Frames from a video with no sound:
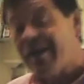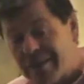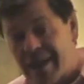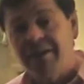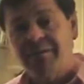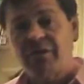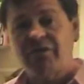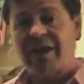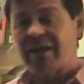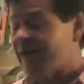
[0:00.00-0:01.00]
At the end of
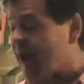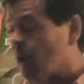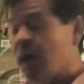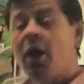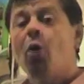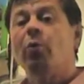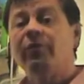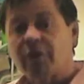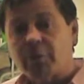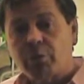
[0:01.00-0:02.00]
the second hour,
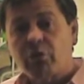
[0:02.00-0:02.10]
we've got